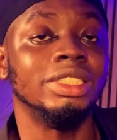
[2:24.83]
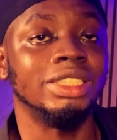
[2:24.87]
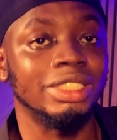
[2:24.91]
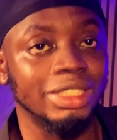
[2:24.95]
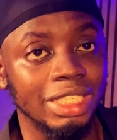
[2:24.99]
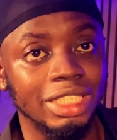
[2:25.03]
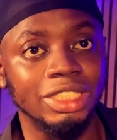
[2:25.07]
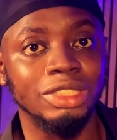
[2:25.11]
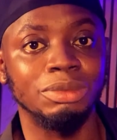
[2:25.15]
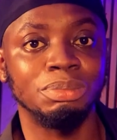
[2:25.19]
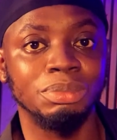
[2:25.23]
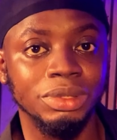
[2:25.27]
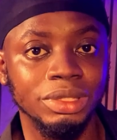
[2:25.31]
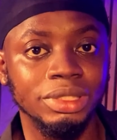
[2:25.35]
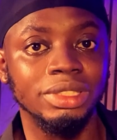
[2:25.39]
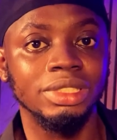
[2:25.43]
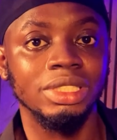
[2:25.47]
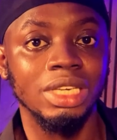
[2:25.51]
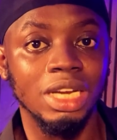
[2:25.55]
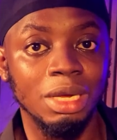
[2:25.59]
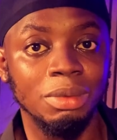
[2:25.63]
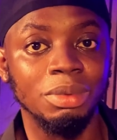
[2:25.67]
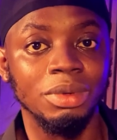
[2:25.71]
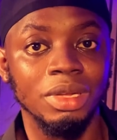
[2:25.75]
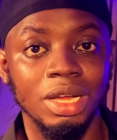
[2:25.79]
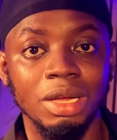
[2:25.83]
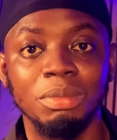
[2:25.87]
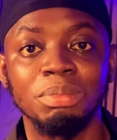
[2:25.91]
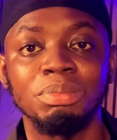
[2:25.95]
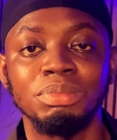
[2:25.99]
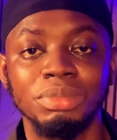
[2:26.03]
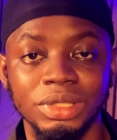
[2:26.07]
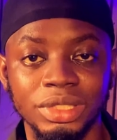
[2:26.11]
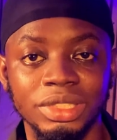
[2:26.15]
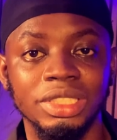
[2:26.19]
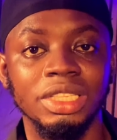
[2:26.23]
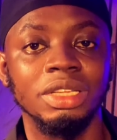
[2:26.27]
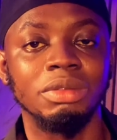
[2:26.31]
Yes, Pixellab can
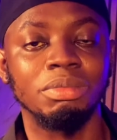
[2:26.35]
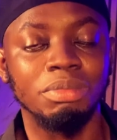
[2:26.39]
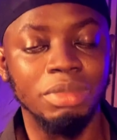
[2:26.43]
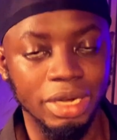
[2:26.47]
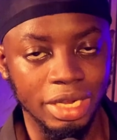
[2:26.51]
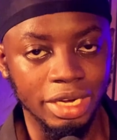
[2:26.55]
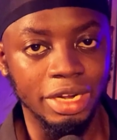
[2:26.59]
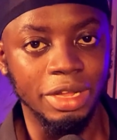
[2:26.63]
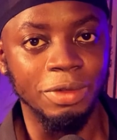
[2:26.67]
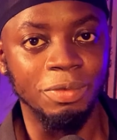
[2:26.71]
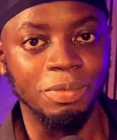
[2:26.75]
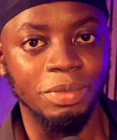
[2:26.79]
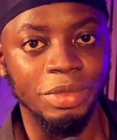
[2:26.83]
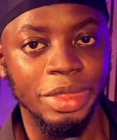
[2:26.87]
print a banner.